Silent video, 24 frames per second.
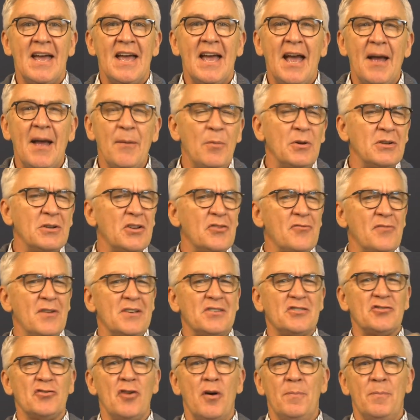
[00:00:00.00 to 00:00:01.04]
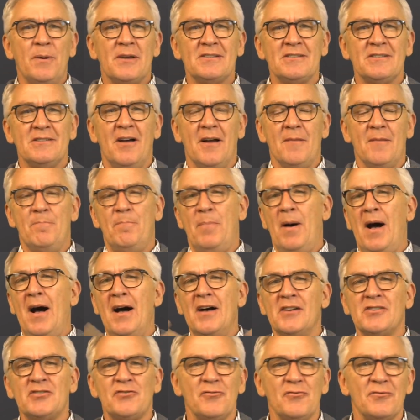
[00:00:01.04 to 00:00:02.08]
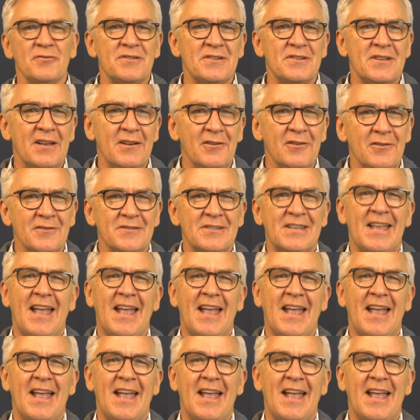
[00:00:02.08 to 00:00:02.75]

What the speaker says: And we'll address topics like pastoral skills,